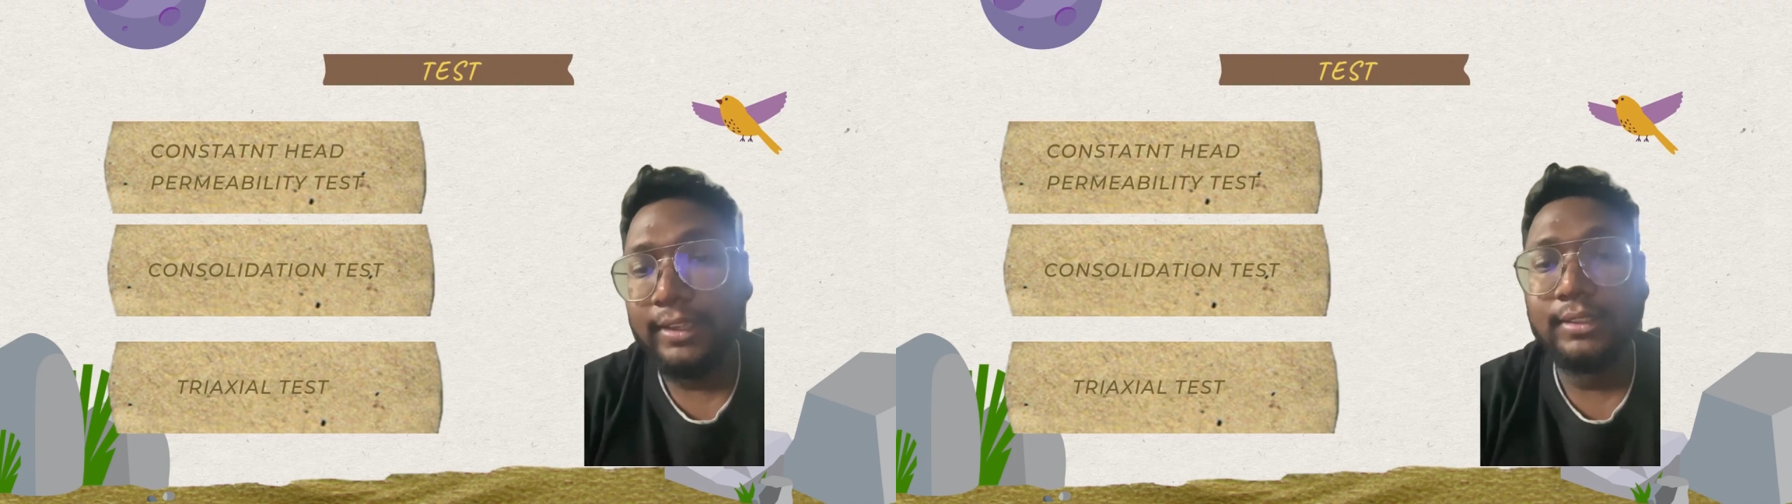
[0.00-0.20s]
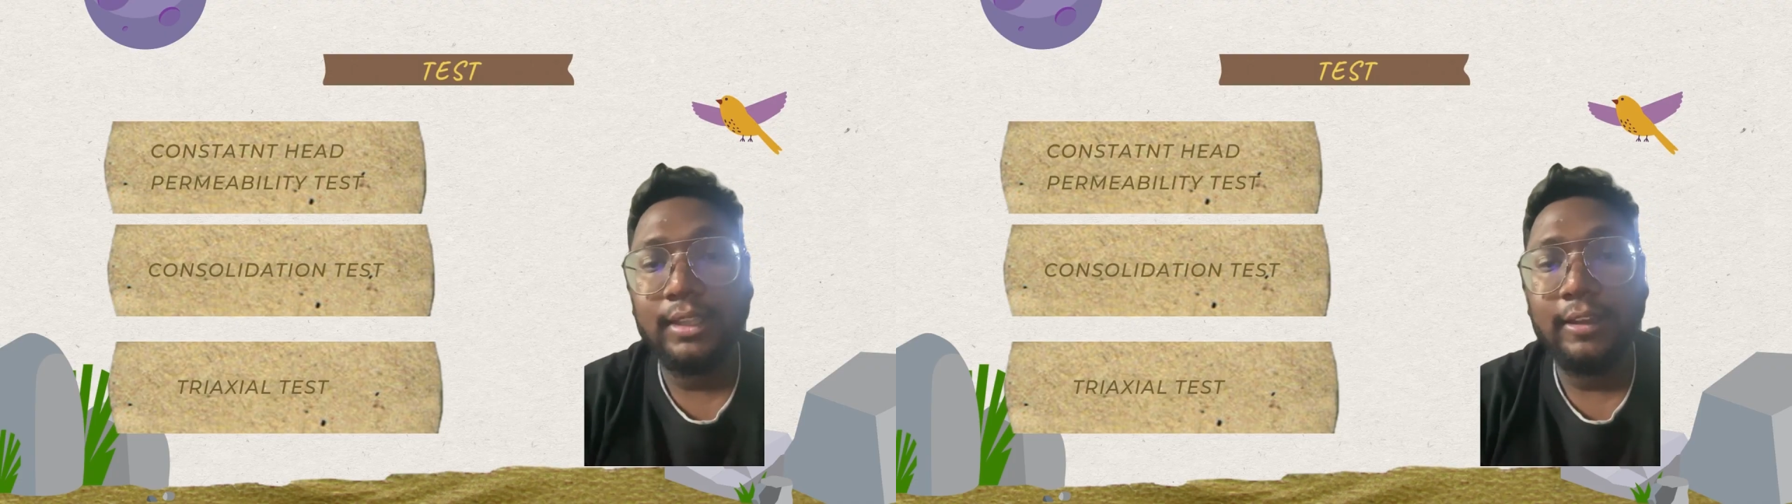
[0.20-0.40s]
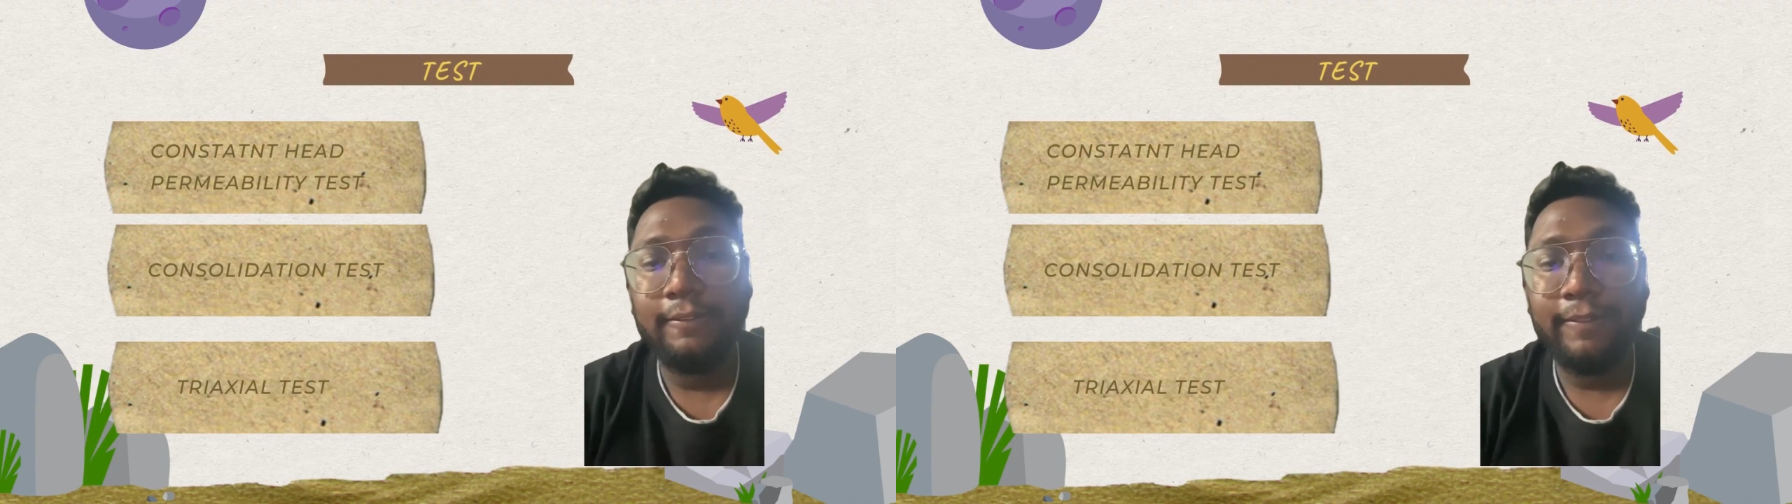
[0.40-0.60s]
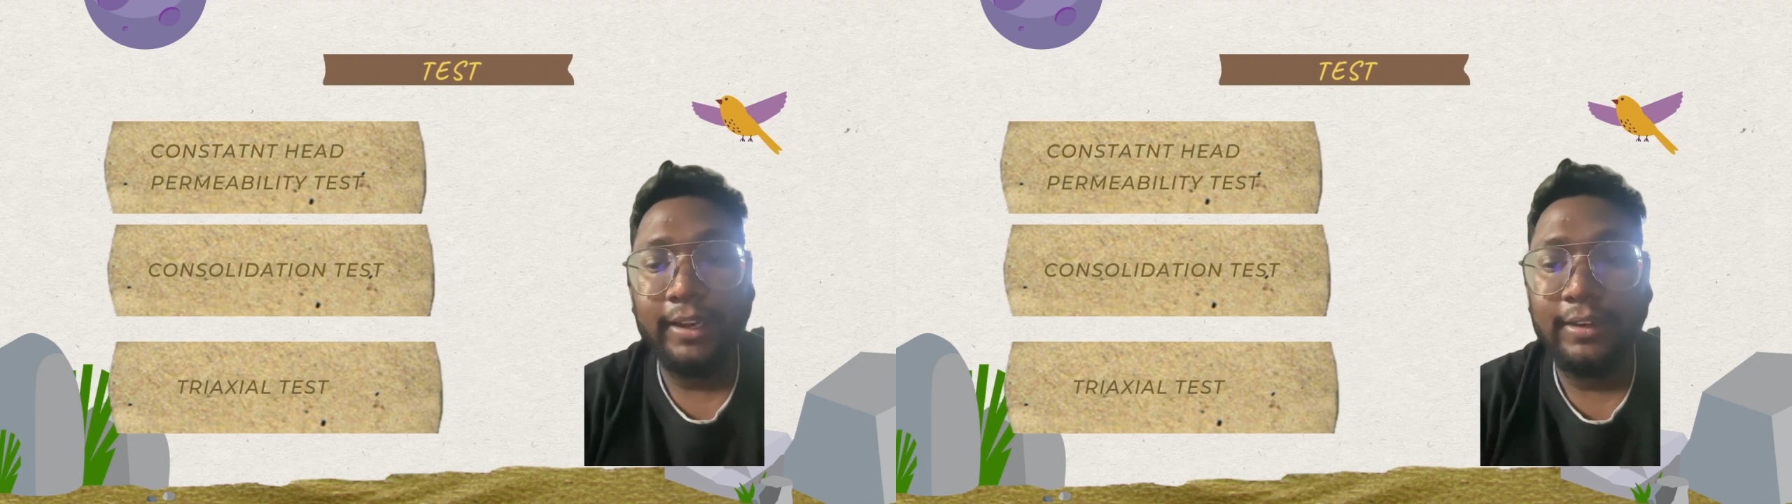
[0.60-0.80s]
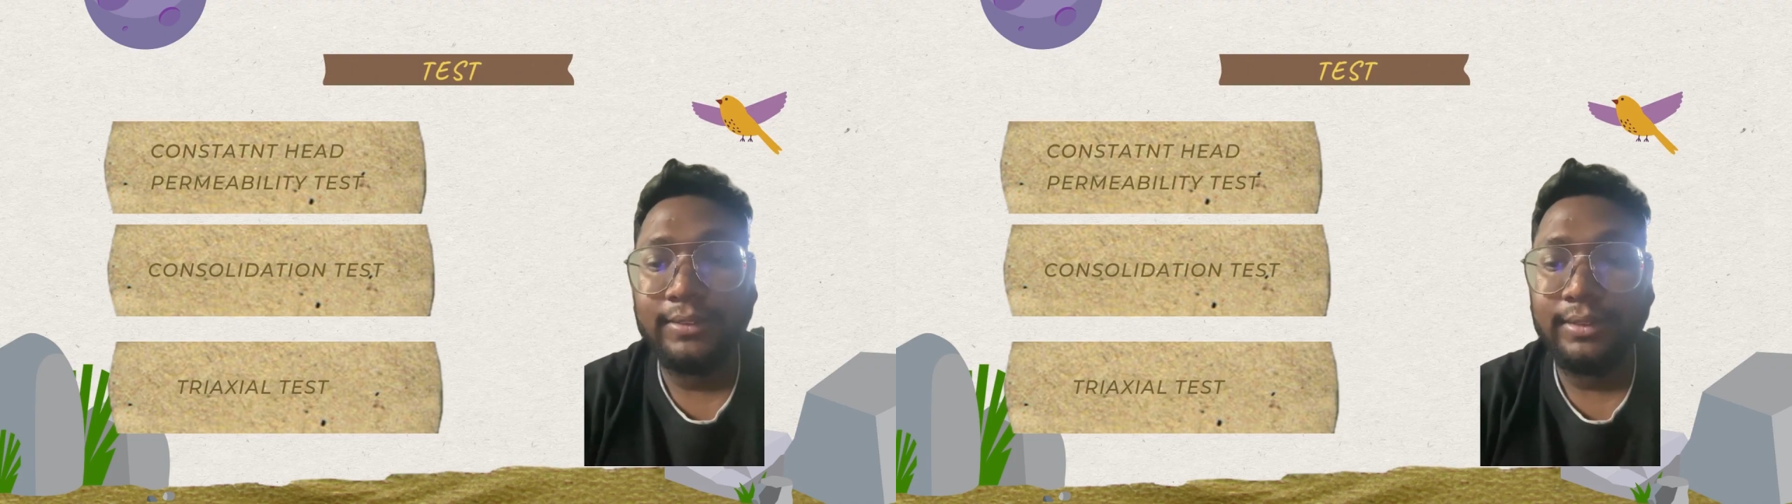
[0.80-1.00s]
the
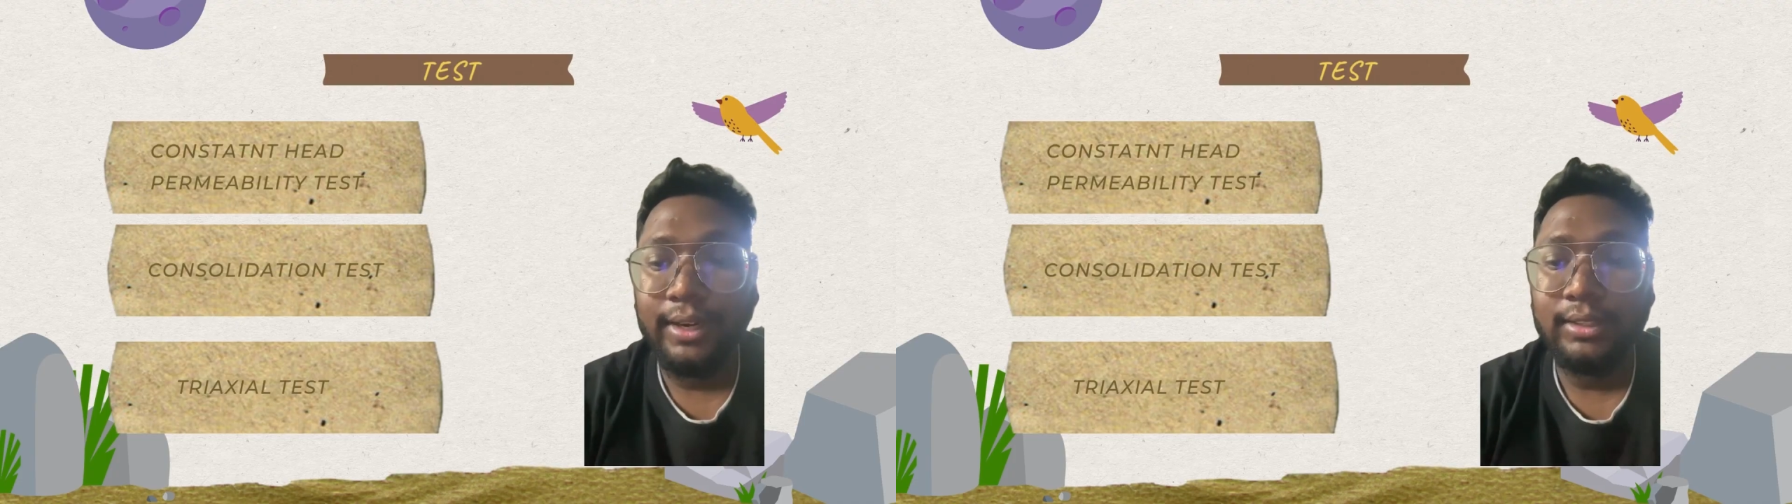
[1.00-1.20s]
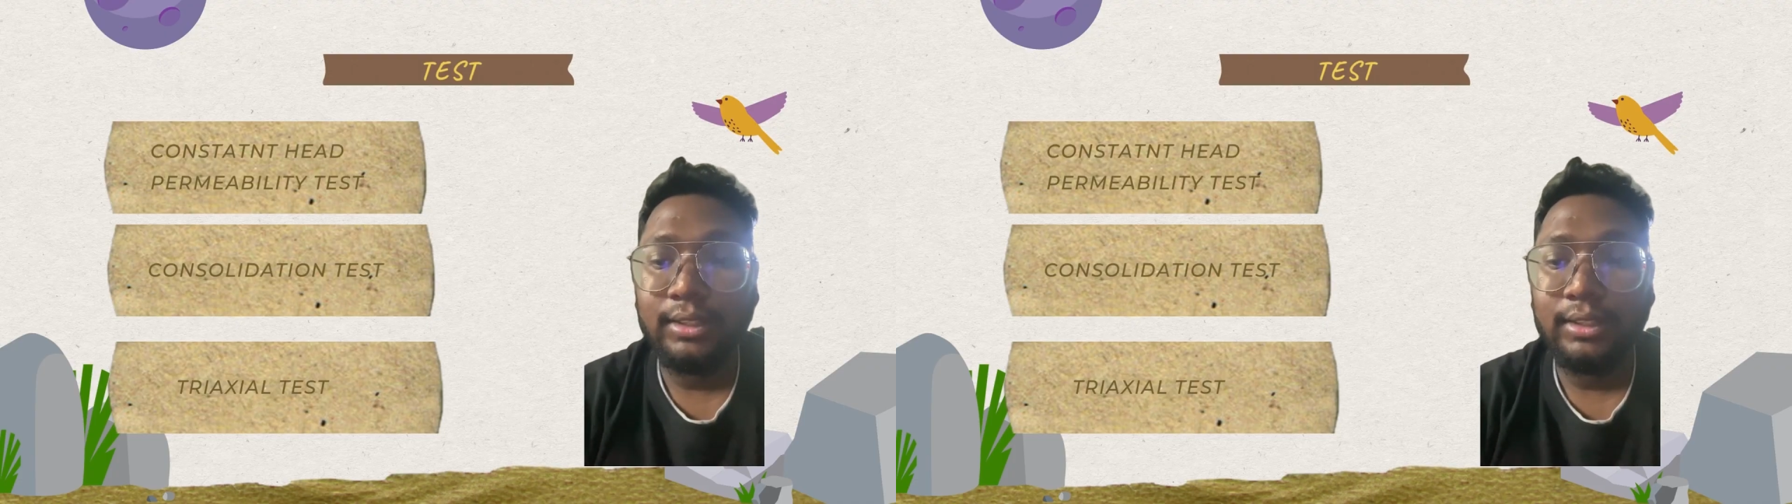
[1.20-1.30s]
effective stress